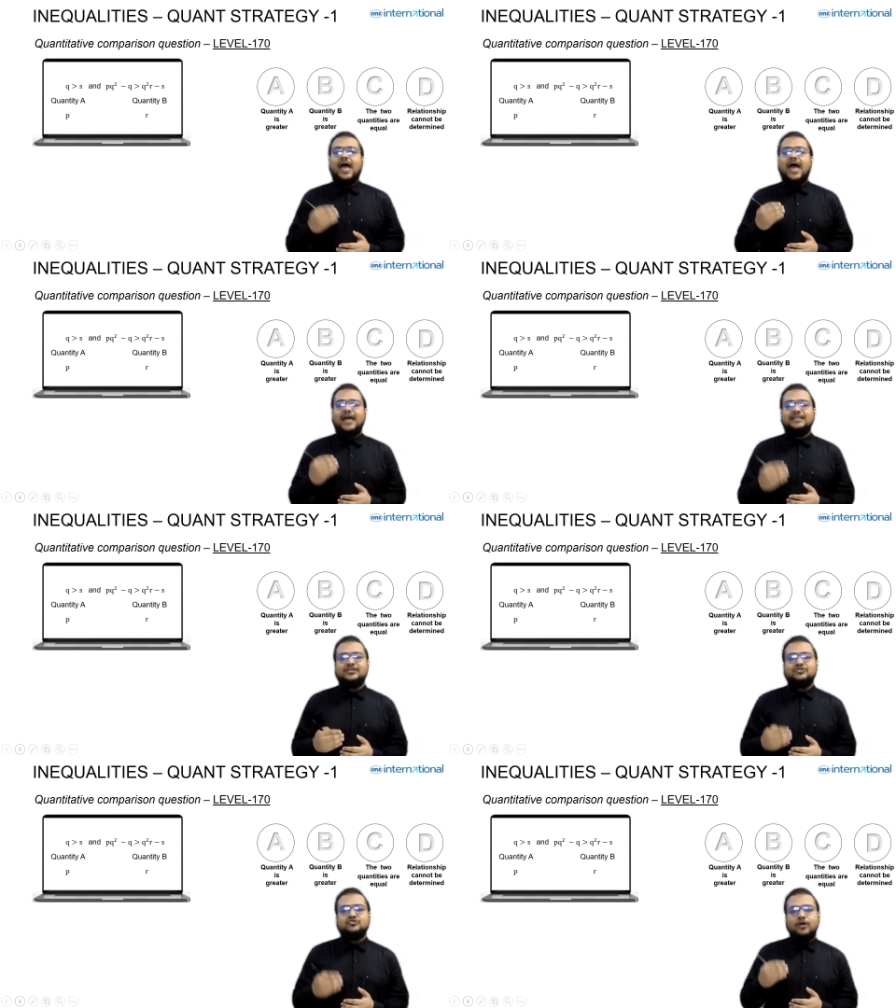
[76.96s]
A.
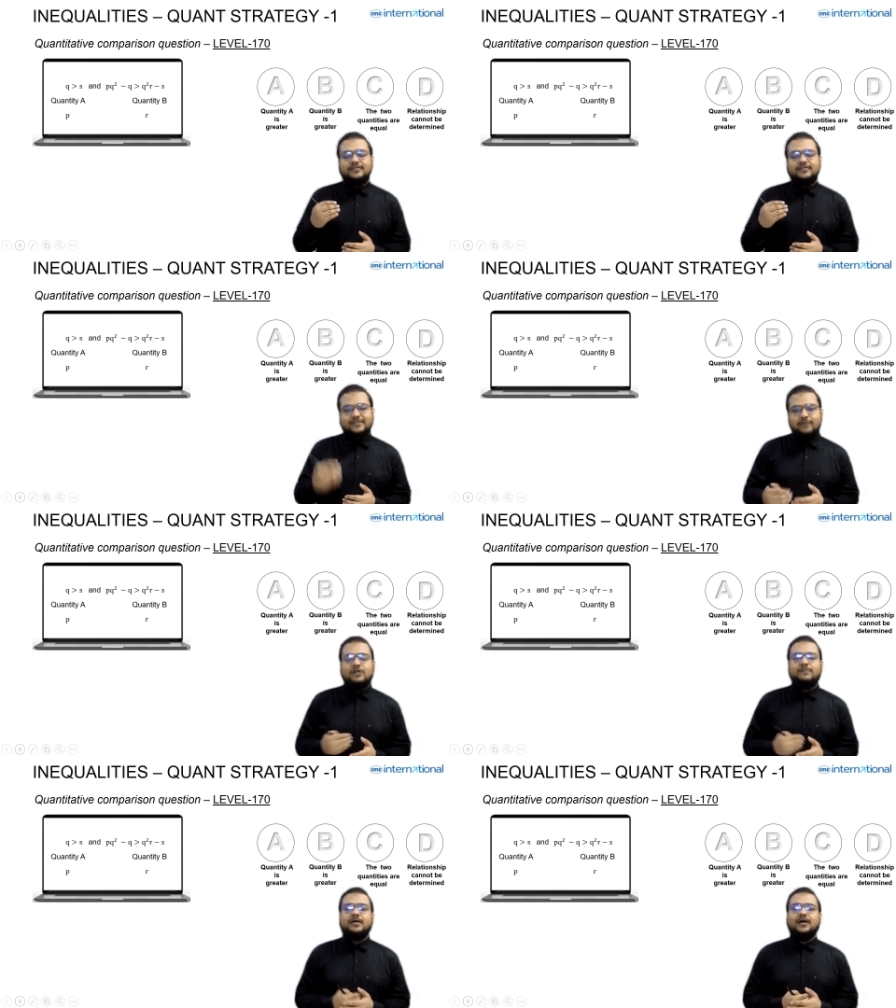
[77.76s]
Answer choice C
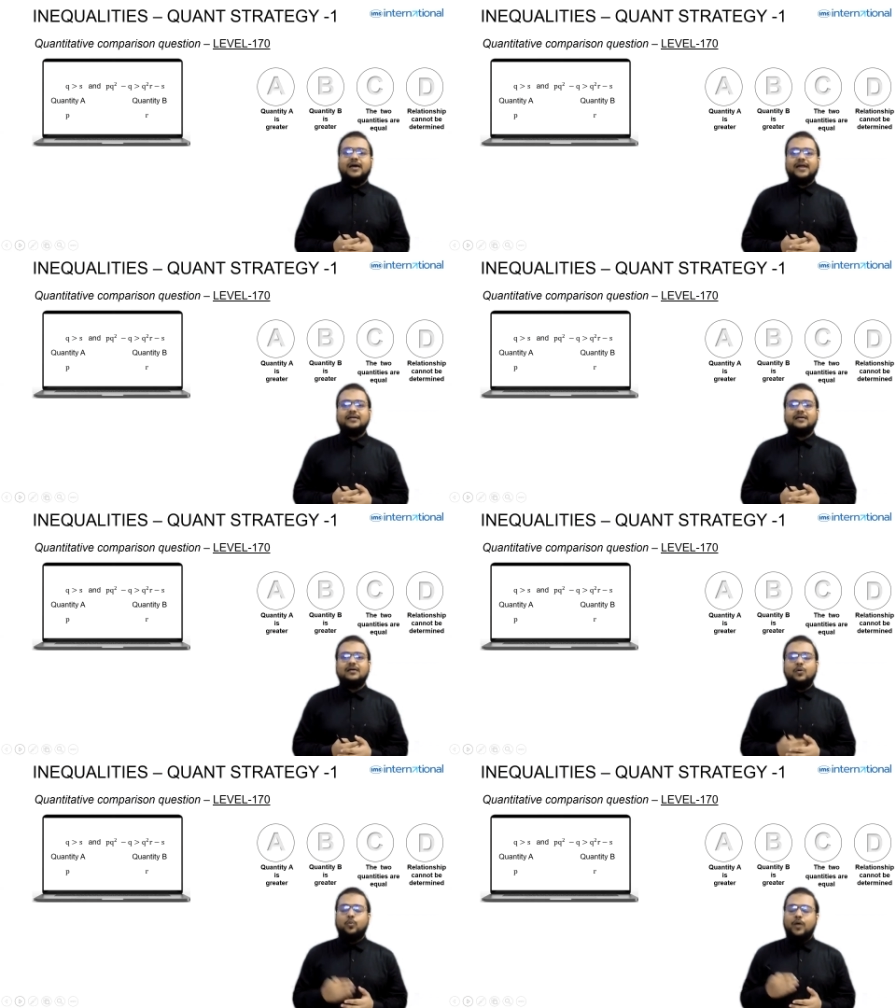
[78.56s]
will be correct
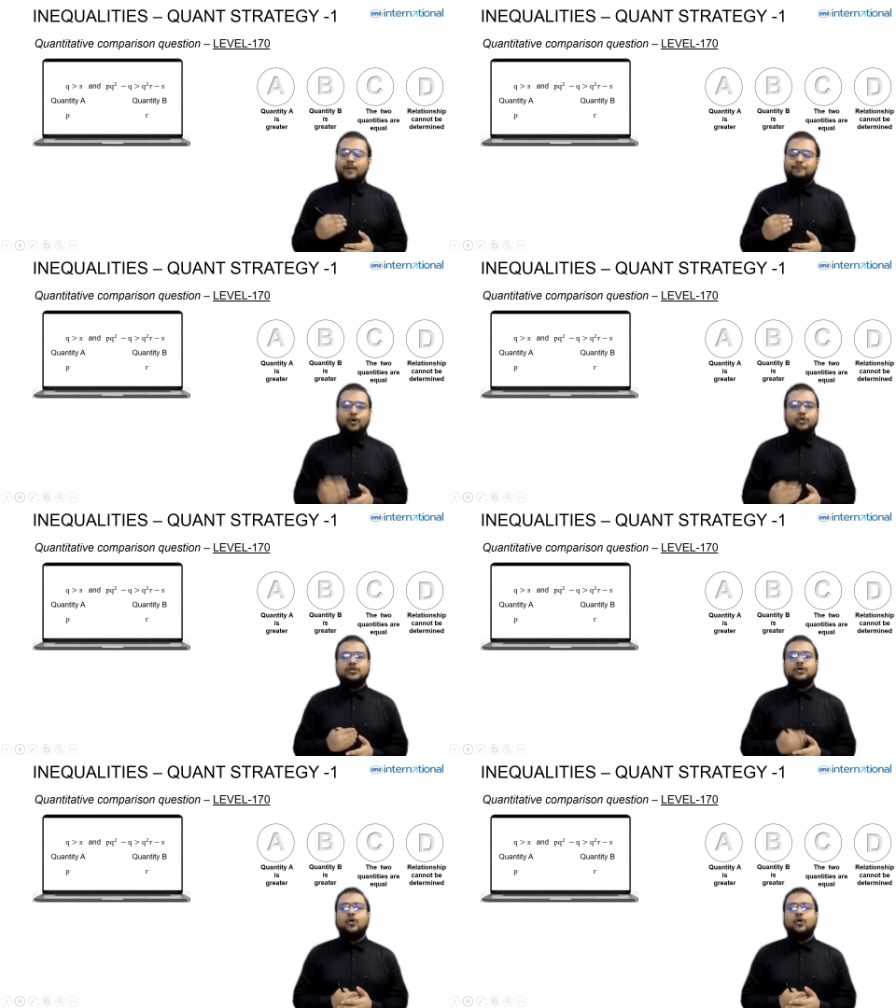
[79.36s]
when
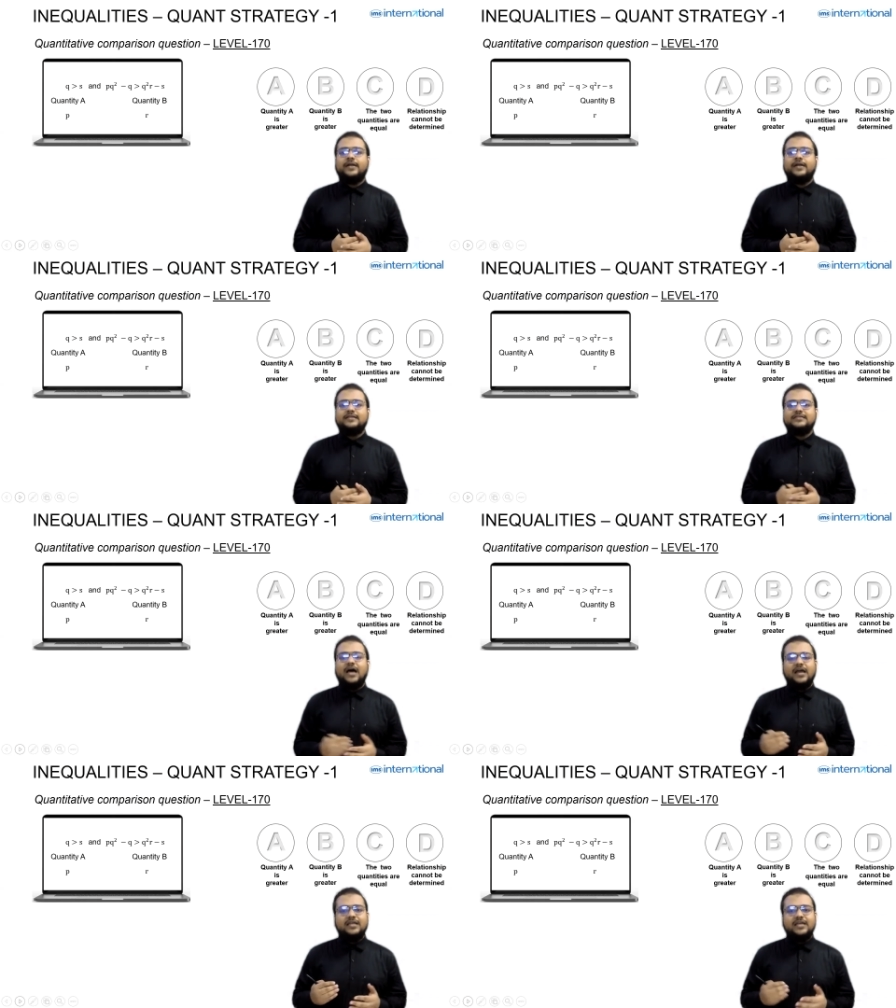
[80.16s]
both the quantities
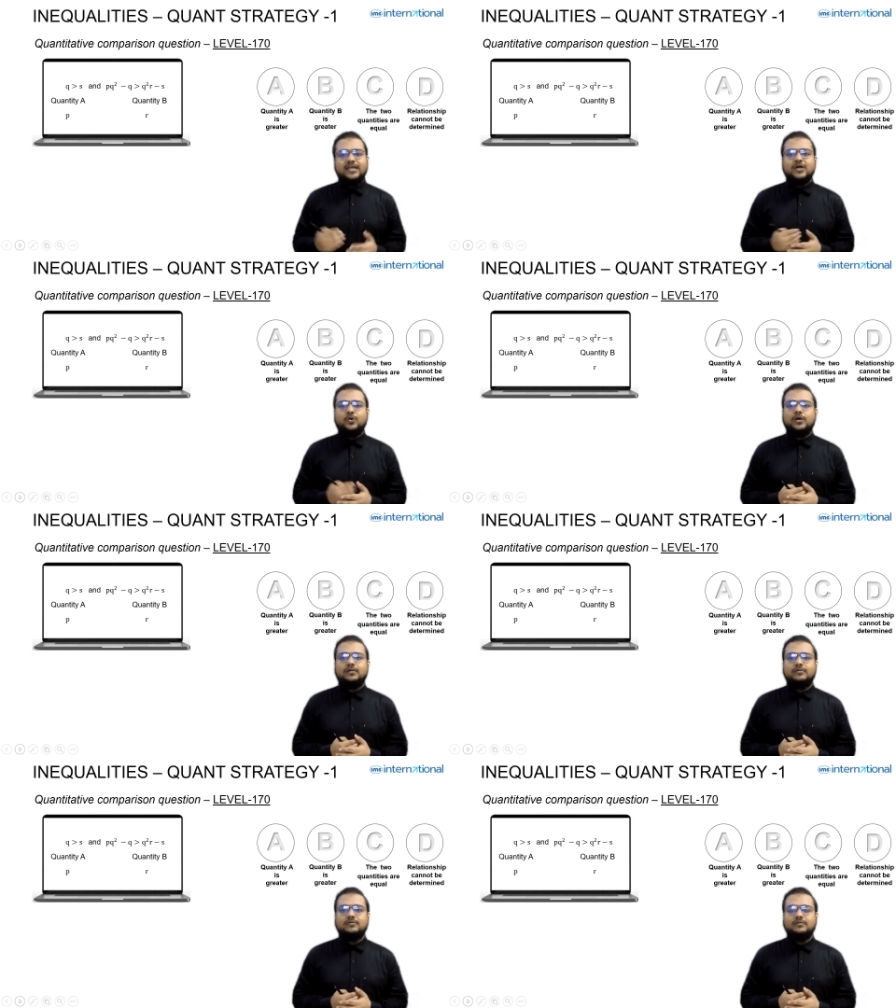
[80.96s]
are
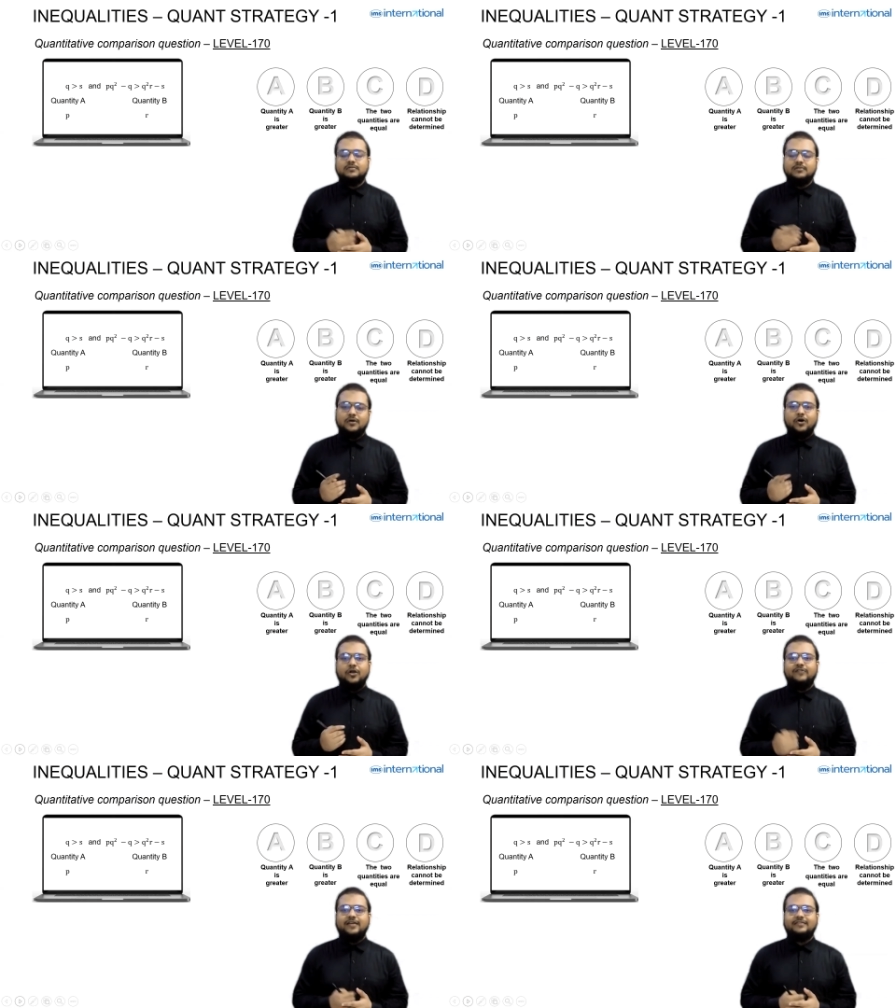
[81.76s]
equal
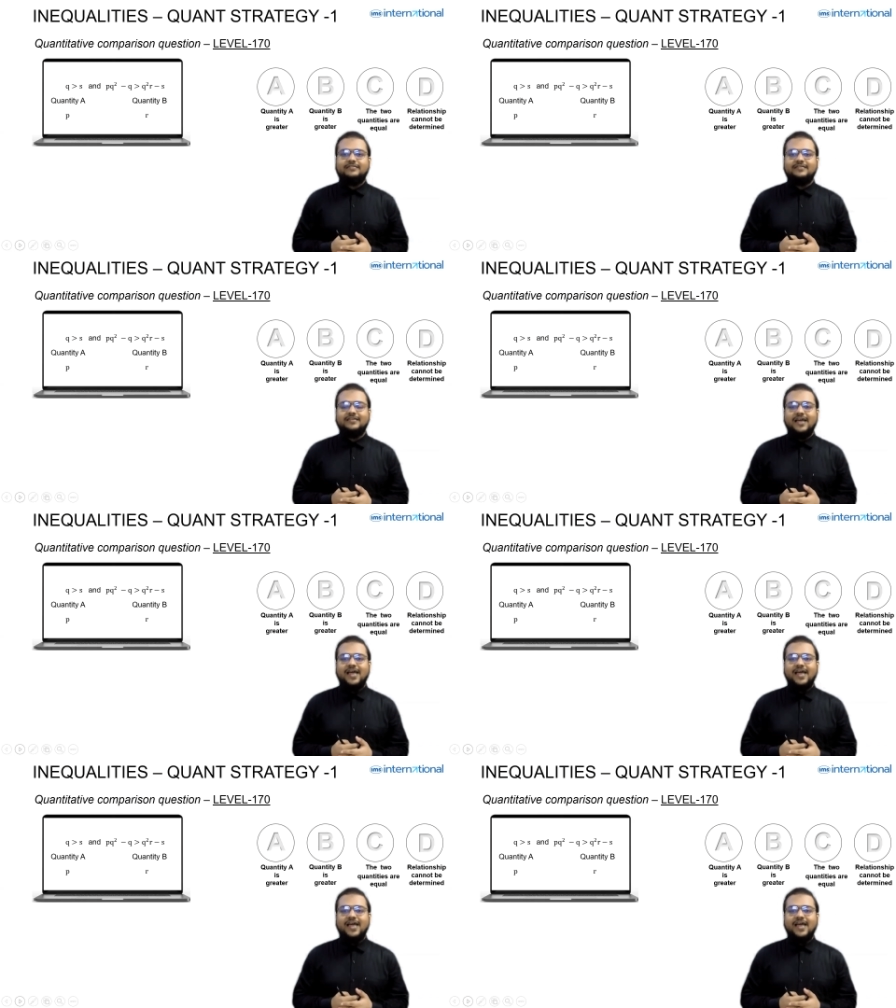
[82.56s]
always.